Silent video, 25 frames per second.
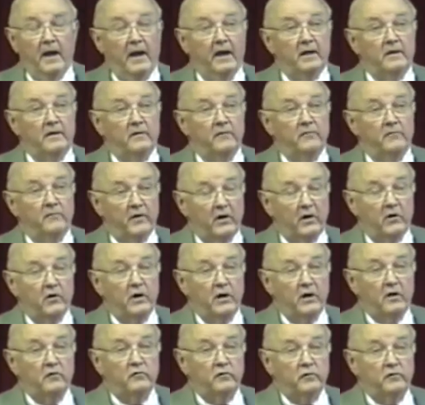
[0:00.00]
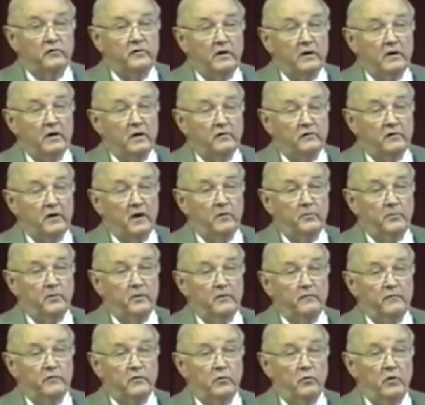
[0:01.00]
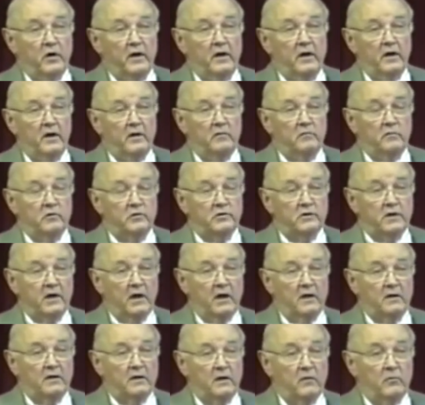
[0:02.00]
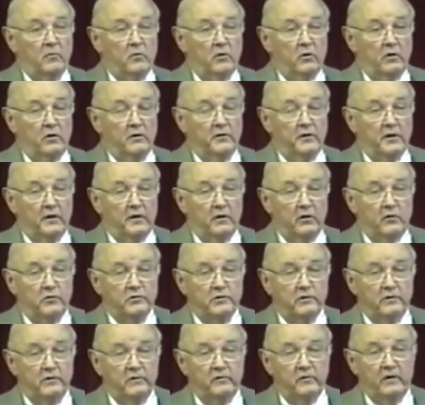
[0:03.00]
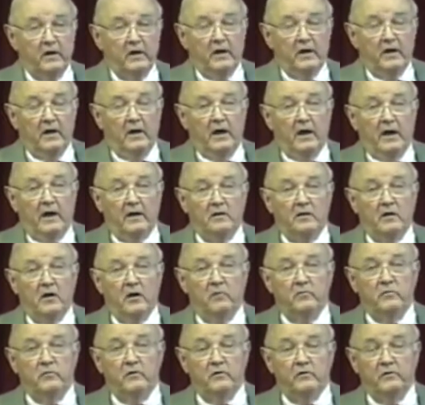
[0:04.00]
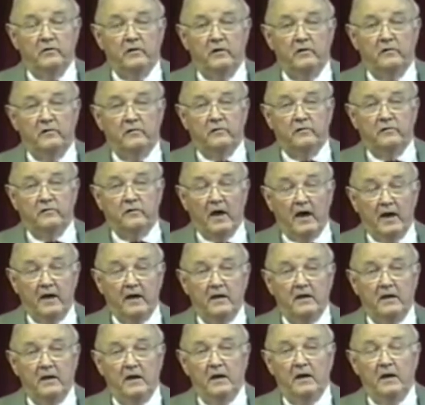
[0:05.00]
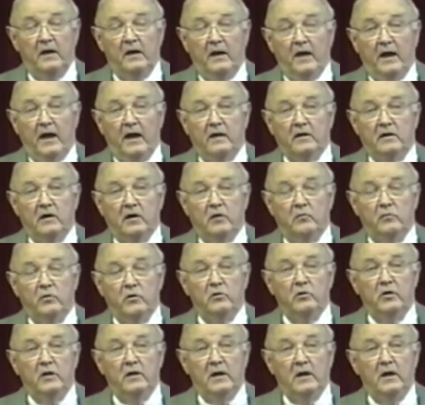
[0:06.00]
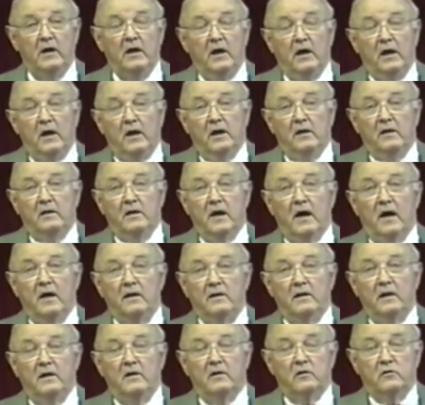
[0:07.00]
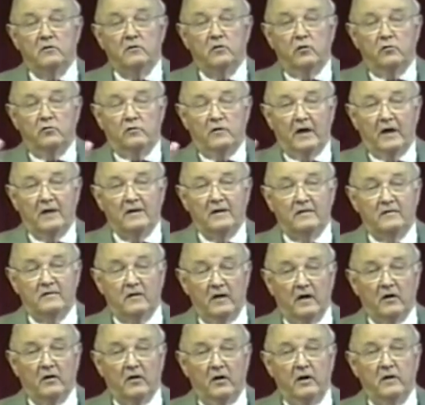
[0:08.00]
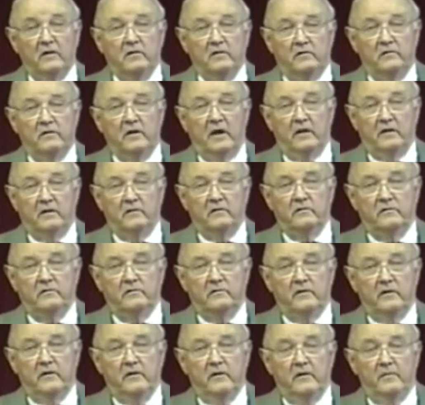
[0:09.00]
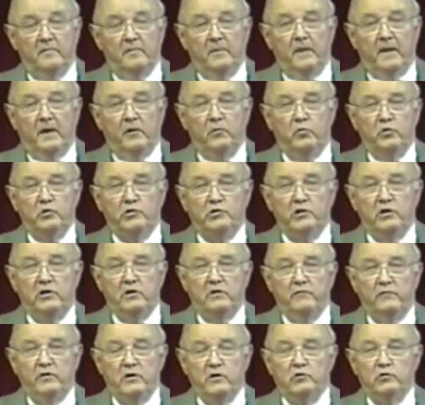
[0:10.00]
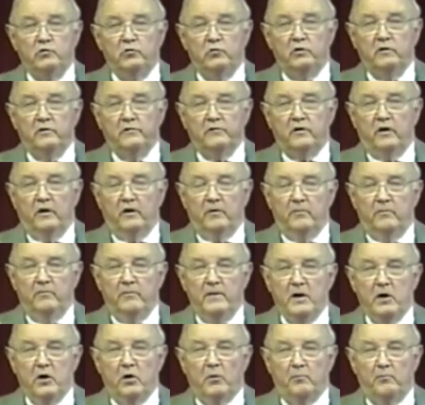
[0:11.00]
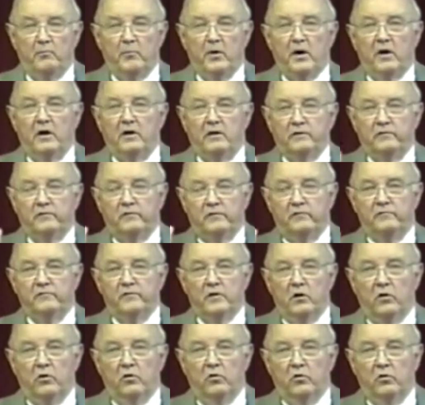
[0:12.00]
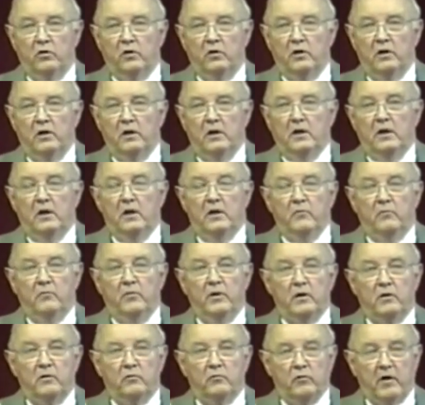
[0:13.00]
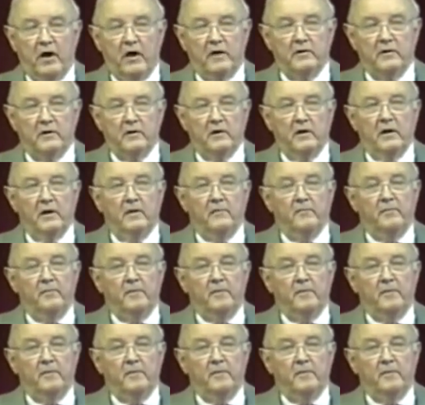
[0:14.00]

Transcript: and a very interesting example of the way in which Catholic moral theologians had come to see society and community not in a totalitarian sense, in which individuals are mere parts of the whole, but rather